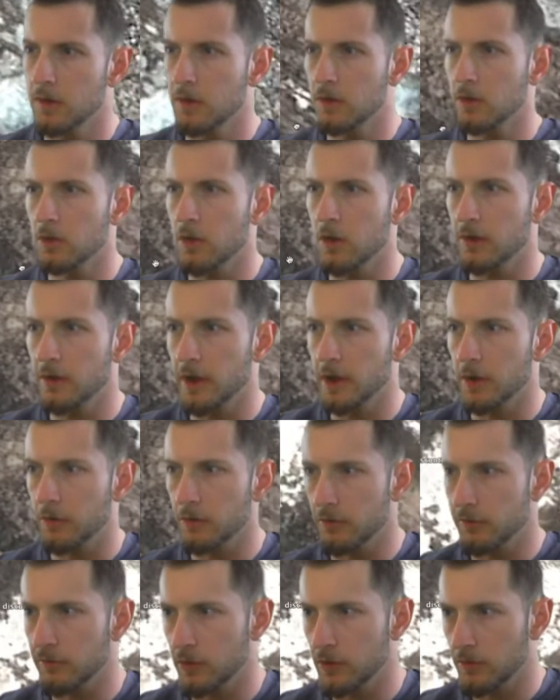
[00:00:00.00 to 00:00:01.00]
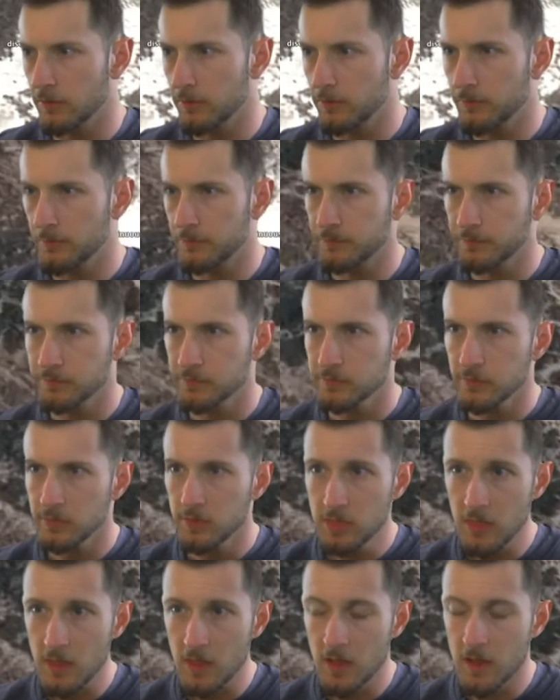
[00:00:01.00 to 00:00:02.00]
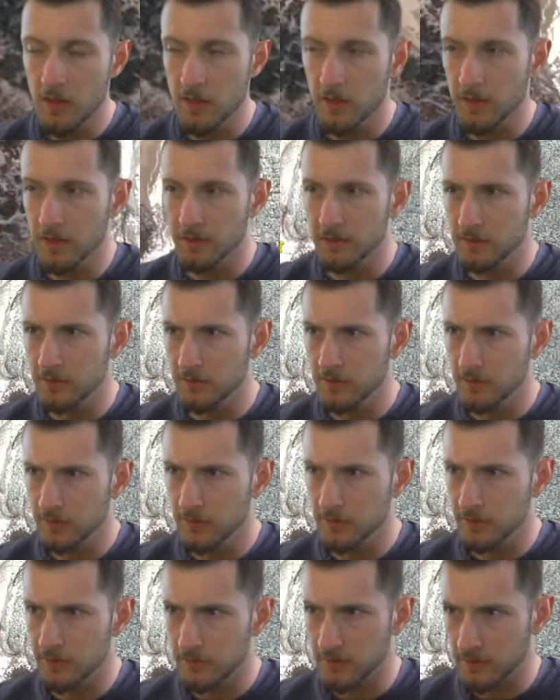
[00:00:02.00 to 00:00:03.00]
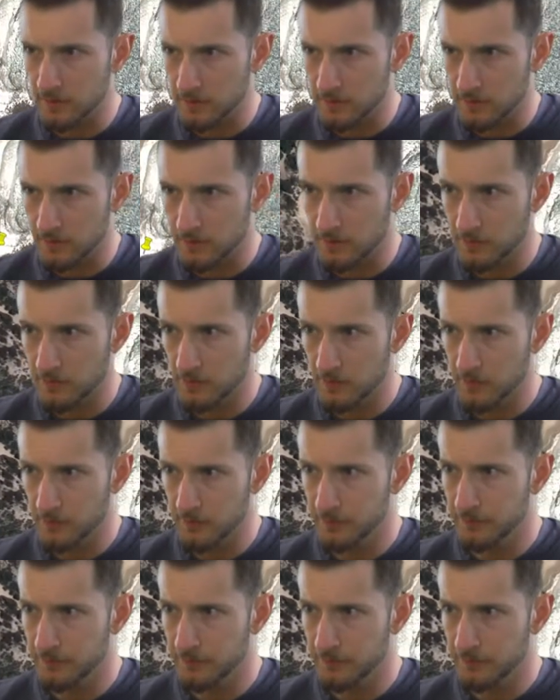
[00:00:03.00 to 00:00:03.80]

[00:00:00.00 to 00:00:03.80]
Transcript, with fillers: clawed out of it. And then these